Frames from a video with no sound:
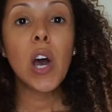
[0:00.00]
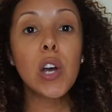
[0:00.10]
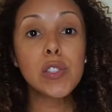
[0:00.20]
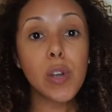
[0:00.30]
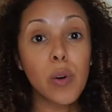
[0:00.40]

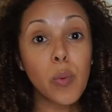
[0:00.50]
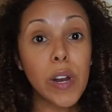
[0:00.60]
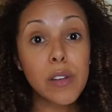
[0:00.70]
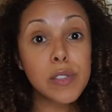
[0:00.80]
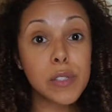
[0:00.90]
So what
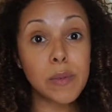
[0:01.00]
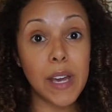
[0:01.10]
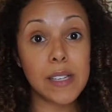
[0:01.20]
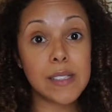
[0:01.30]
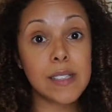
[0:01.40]
I'll do
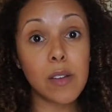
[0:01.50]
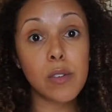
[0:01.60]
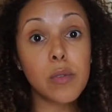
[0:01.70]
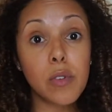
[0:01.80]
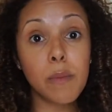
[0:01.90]
is I'll
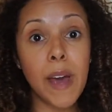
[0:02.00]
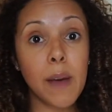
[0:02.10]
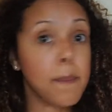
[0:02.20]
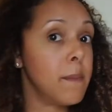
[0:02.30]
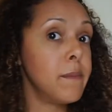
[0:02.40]
Google
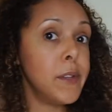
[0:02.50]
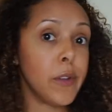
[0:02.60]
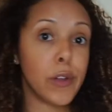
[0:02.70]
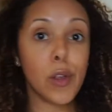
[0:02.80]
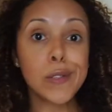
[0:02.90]
map,
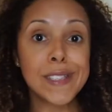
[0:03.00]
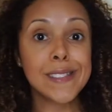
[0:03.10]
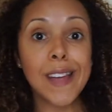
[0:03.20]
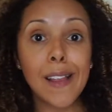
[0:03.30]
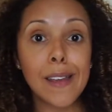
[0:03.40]
the
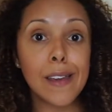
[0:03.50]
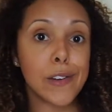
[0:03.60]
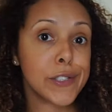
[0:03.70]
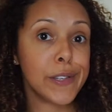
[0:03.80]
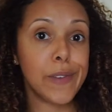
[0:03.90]
closest deli or
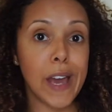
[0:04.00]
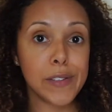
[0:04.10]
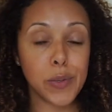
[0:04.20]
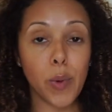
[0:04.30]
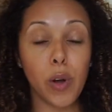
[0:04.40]

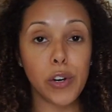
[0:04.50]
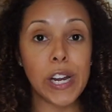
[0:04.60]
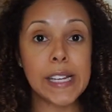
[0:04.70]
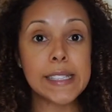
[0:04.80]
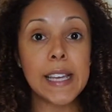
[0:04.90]
CVS or
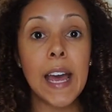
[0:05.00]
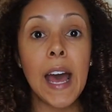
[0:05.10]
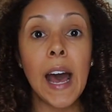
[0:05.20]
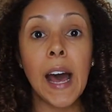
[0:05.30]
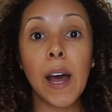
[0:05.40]
Walgreens,
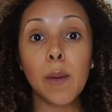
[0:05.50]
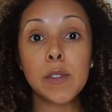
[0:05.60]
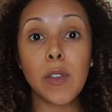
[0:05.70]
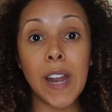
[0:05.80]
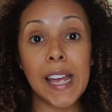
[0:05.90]

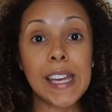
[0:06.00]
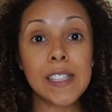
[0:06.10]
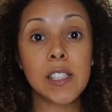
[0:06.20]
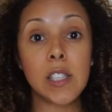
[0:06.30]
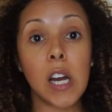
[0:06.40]
so that I
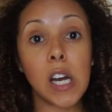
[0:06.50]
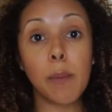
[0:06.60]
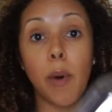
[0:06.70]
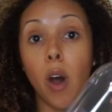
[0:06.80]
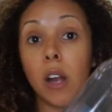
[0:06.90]
can stock
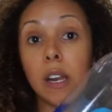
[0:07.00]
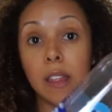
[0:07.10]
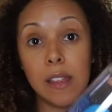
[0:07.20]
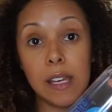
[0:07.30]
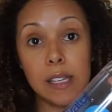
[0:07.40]
up on
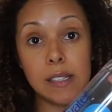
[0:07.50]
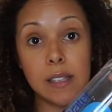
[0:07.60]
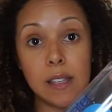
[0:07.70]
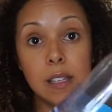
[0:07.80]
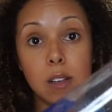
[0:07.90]
these.
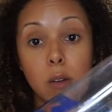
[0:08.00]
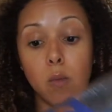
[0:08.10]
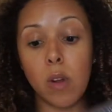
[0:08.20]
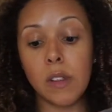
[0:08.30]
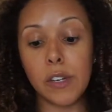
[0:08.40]
These are
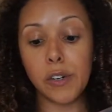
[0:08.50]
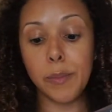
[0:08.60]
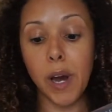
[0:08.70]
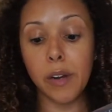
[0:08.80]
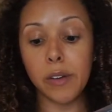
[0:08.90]
1 liter
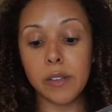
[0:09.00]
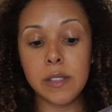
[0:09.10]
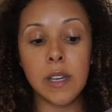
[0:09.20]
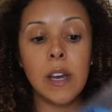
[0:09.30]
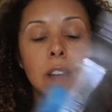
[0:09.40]

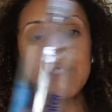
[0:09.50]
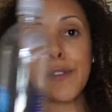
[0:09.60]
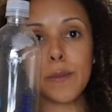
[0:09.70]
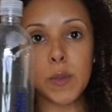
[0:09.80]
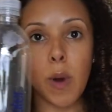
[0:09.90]
bottles. These are
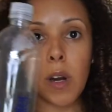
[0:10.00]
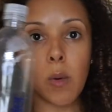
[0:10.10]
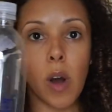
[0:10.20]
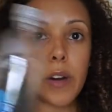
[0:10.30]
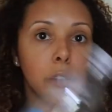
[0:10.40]
from Smart
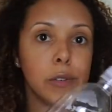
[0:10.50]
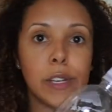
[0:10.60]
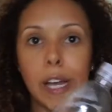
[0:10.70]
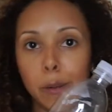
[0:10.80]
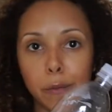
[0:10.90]
Water. You
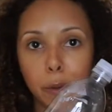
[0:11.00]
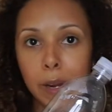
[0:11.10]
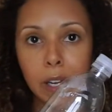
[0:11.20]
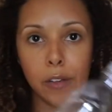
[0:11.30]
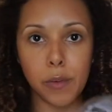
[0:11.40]
can get them from
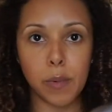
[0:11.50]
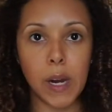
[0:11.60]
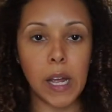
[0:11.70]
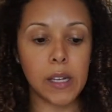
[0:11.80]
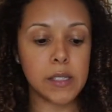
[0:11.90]
any other
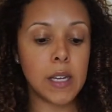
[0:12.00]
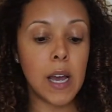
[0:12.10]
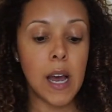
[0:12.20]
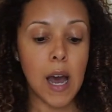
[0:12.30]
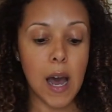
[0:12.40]
brand.
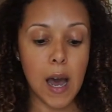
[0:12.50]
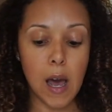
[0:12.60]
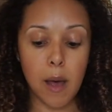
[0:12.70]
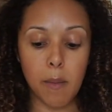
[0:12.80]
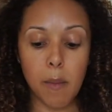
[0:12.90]

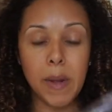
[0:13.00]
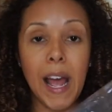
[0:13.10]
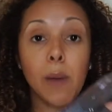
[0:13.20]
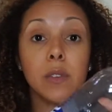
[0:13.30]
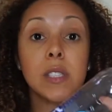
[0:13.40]
But
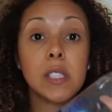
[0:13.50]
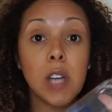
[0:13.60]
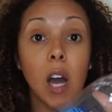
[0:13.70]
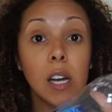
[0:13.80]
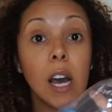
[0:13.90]
I will
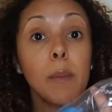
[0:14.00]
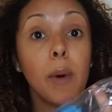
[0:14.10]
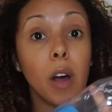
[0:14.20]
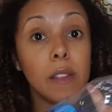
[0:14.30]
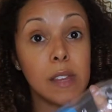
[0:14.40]
stock
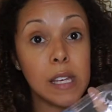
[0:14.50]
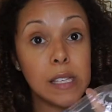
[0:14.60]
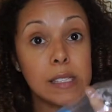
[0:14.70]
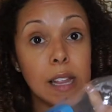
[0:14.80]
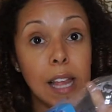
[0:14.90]
up on
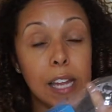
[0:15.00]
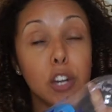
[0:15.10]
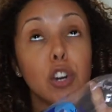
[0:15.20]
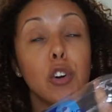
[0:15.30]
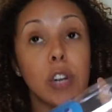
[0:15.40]
these
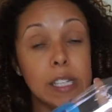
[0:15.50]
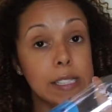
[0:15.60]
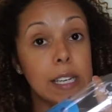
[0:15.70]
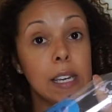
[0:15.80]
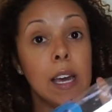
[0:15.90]
like
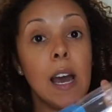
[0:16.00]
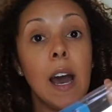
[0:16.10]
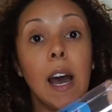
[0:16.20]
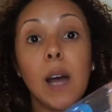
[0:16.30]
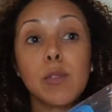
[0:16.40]
crazy.
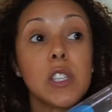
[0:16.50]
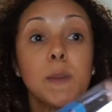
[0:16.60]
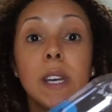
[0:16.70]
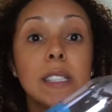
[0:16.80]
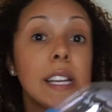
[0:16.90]
Just
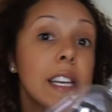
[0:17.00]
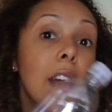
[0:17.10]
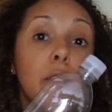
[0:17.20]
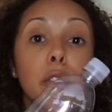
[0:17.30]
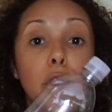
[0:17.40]
because I
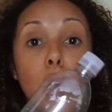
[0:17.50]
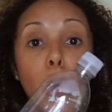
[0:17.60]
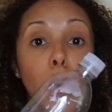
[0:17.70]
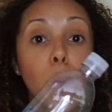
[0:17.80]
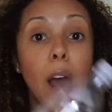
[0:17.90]
never
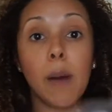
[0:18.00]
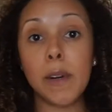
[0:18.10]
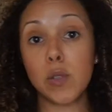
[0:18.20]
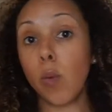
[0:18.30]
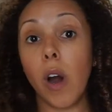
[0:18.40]
know how
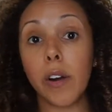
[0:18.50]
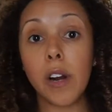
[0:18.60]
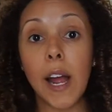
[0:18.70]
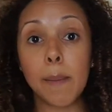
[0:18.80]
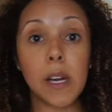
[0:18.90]
much
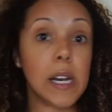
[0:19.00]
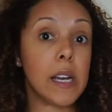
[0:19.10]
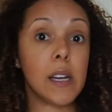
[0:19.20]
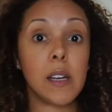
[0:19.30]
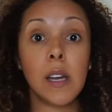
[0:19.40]
water I'm
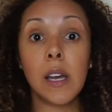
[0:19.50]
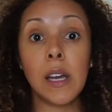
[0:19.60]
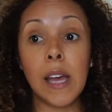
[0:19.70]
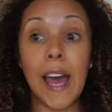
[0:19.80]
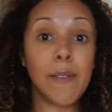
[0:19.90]
gonna
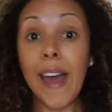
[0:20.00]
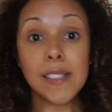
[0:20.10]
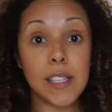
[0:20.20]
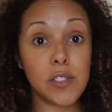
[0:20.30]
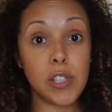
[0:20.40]
have
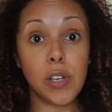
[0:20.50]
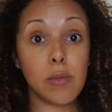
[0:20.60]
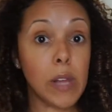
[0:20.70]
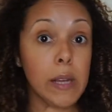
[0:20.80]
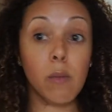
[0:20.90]
access to.
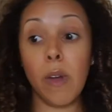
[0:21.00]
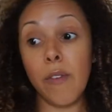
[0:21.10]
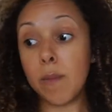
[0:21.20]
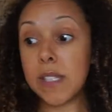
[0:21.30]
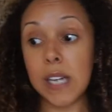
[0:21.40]
Like if
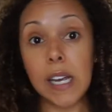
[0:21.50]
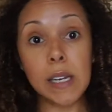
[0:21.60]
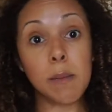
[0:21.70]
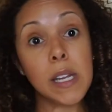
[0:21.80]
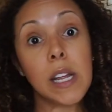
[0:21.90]
I'm stuck
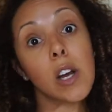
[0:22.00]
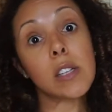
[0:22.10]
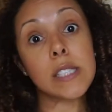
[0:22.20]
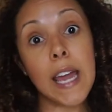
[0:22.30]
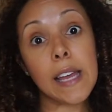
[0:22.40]
in a meeting
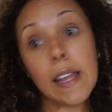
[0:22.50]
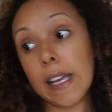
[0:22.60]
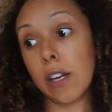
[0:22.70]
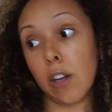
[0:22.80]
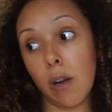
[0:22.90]
all day, like
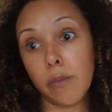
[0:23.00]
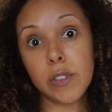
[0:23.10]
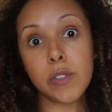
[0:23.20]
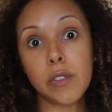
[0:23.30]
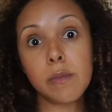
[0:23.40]
in a
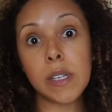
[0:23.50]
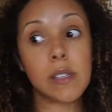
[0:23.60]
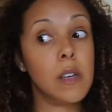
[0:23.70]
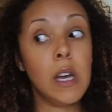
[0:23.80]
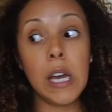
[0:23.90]
conference room, like
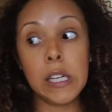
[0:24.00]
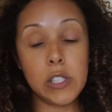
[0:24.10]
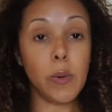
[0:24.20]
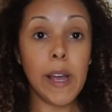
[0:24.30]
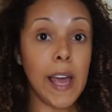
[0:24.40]

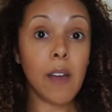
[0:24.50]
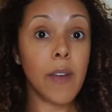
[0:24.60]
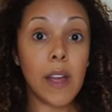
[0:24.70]
do I have